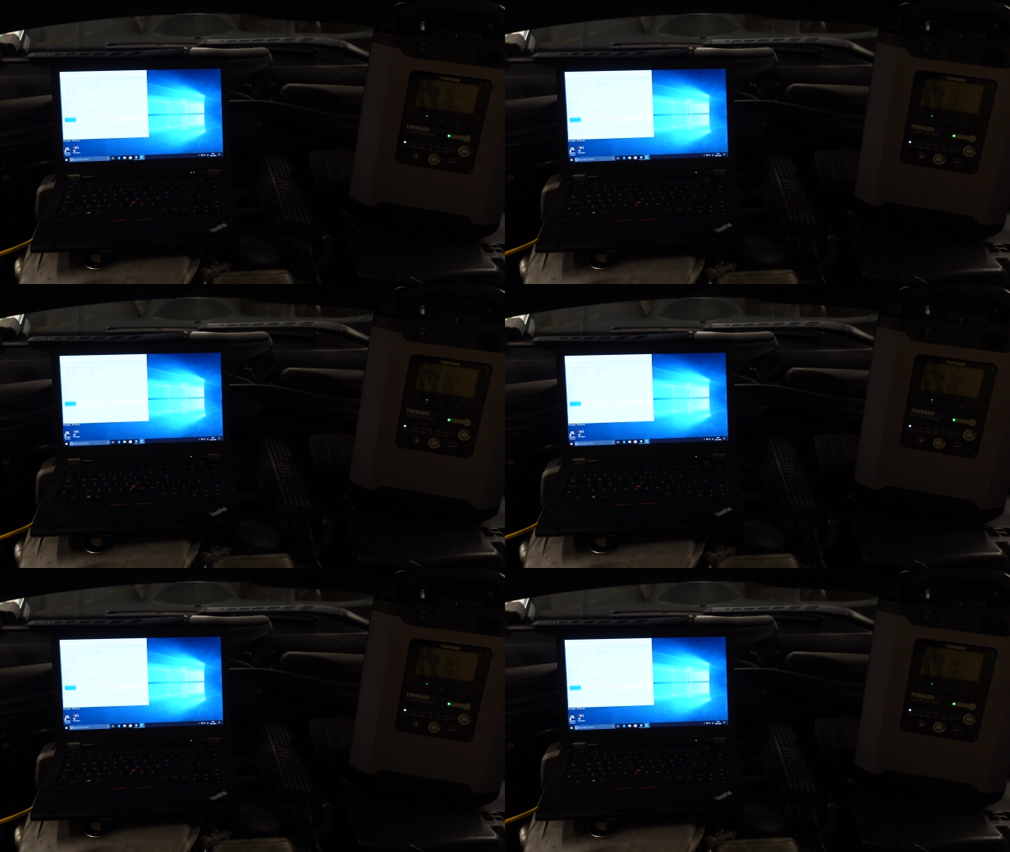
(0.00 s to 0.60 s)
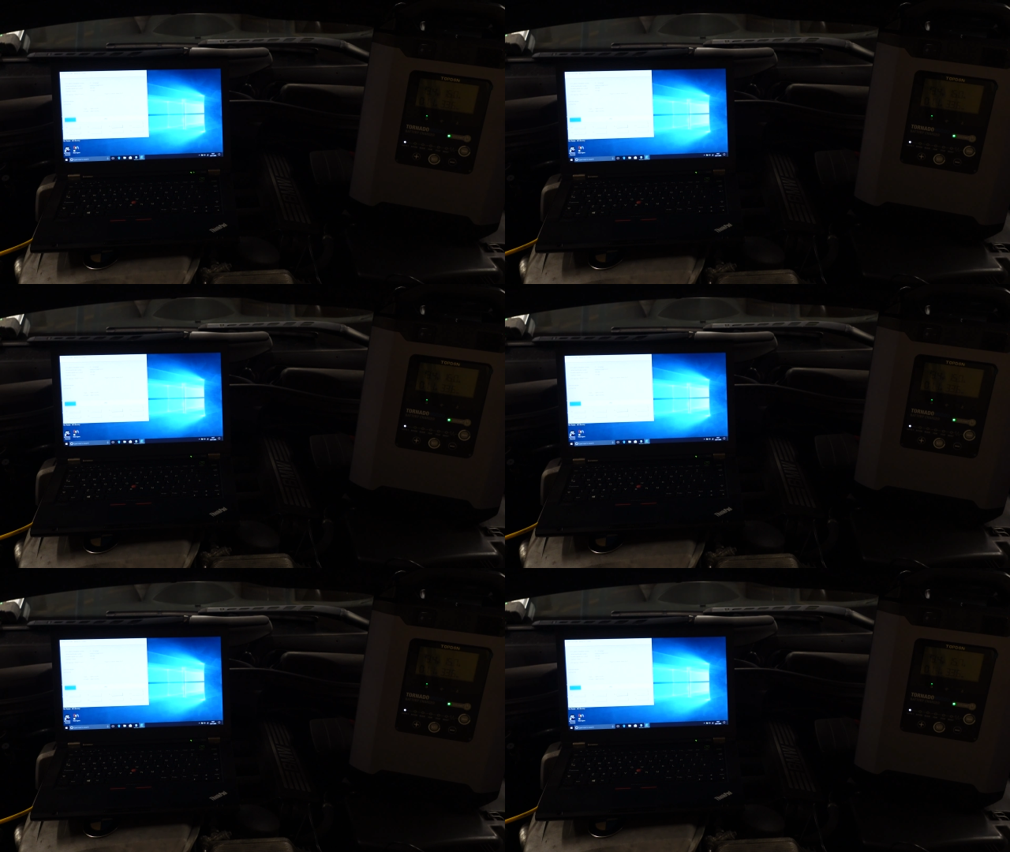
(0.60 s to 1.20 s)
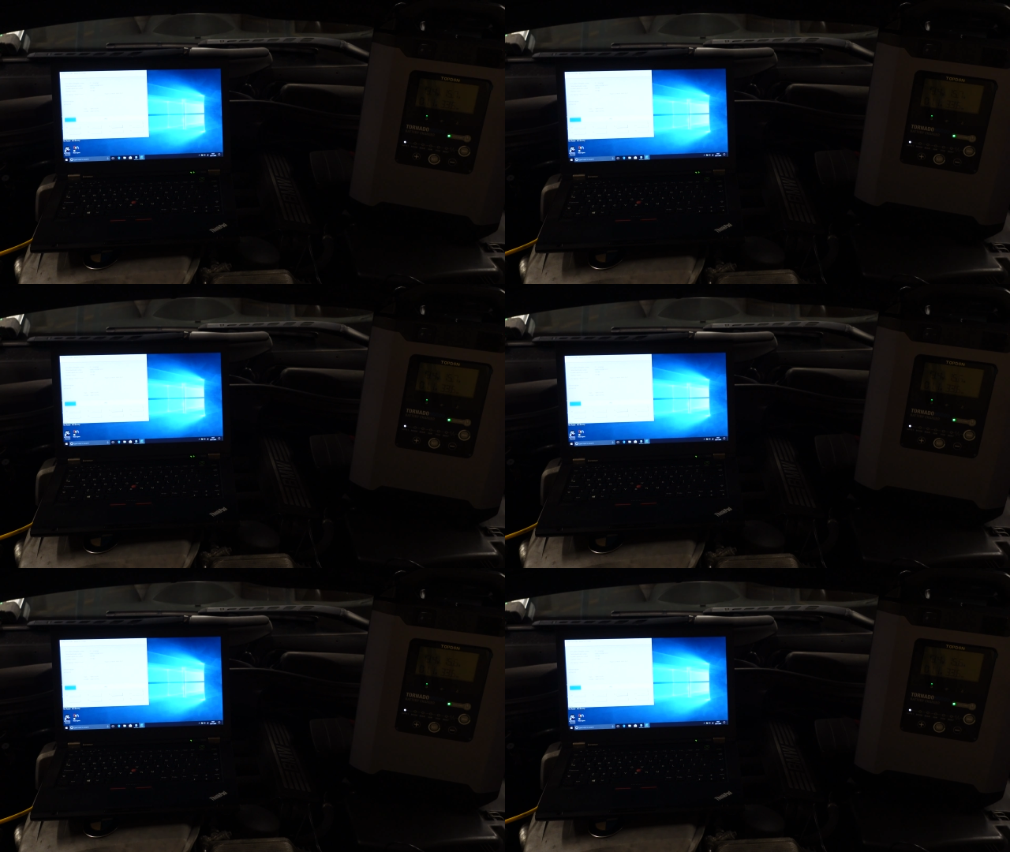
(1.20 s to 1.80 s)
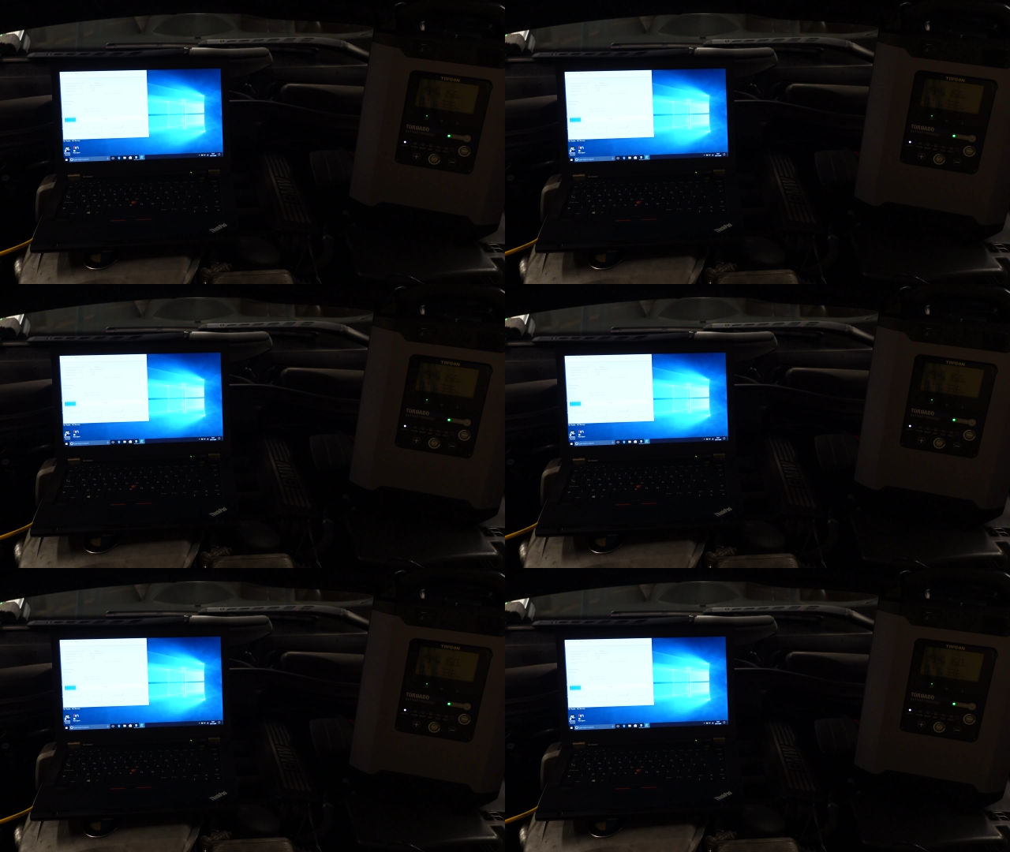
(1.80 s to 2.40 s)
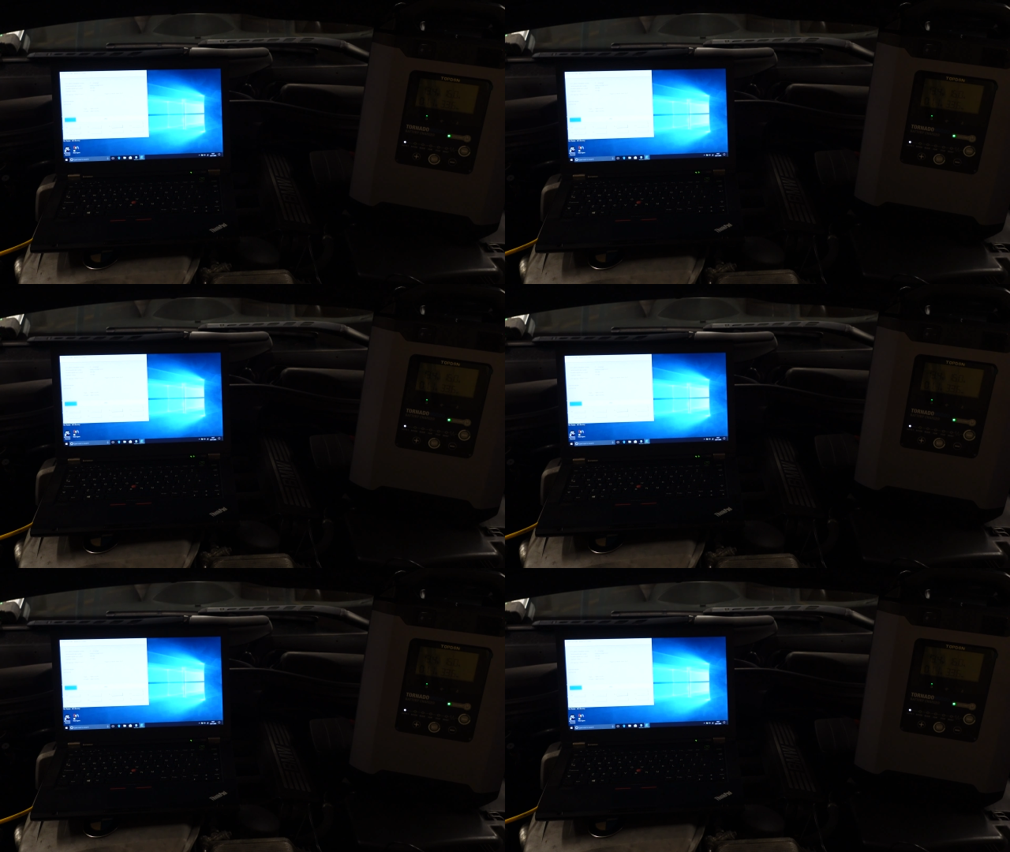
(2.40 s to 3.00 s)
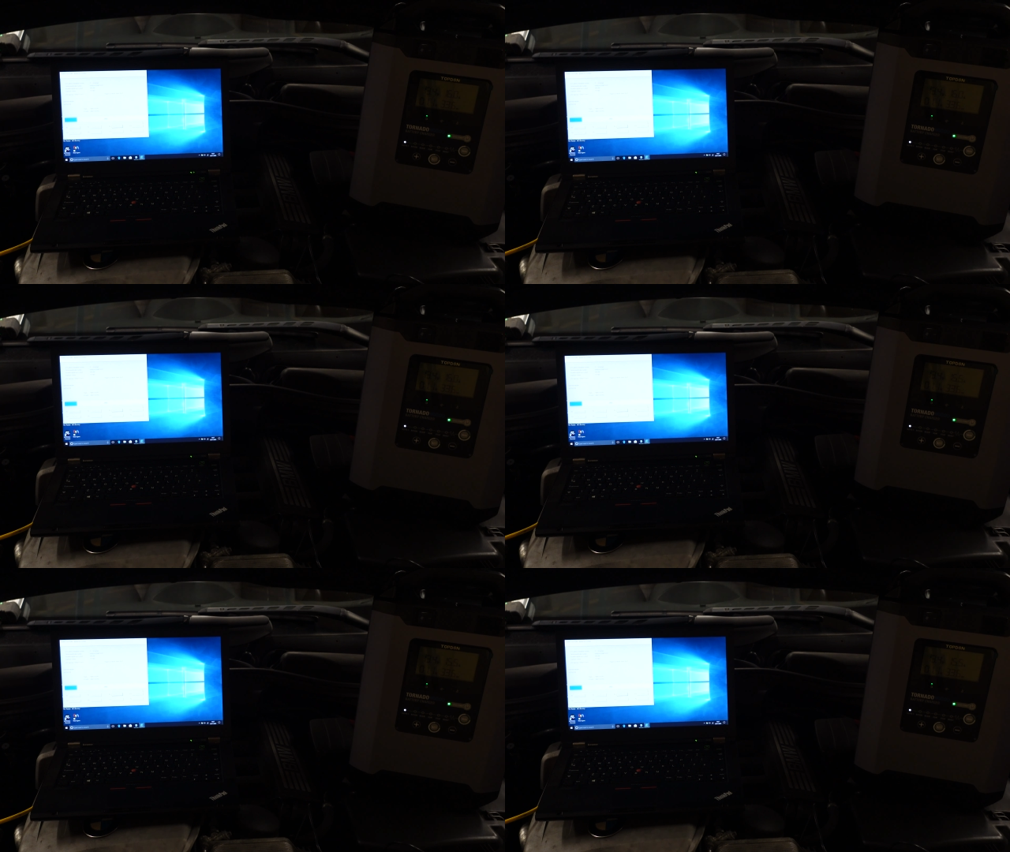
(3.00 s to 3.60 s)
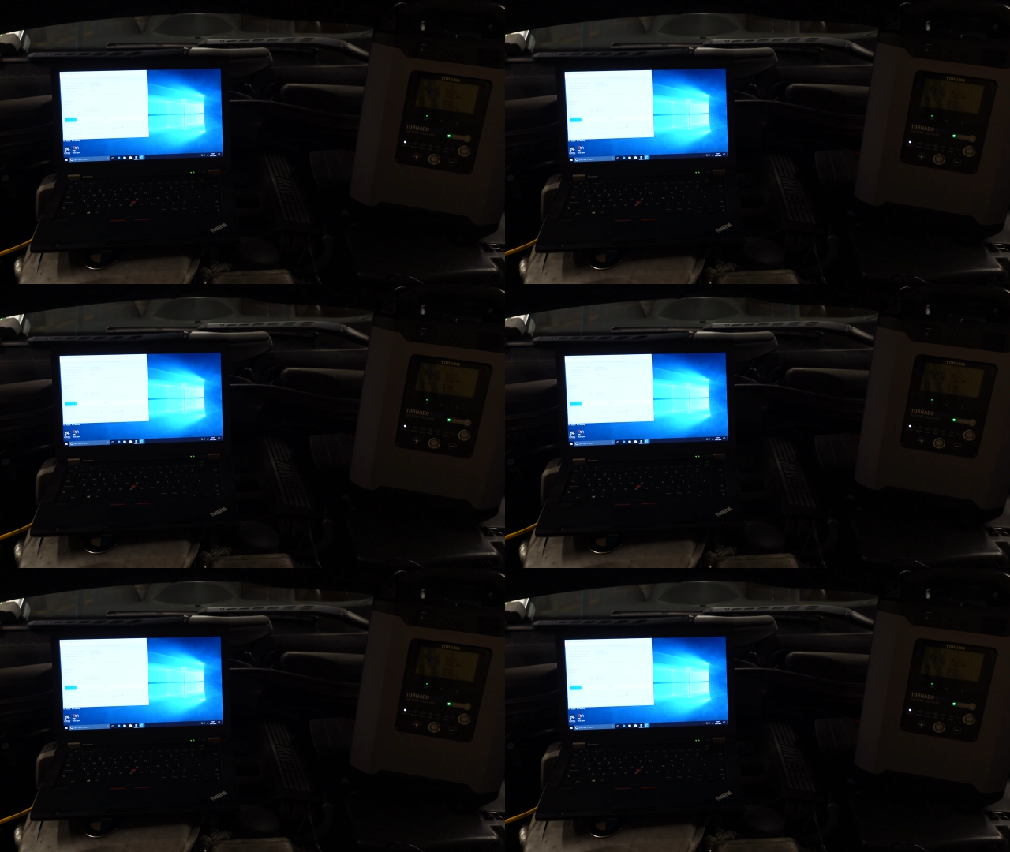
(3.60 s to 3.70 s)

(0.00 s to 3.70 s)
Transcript: No face is visible, so there are no lips to read.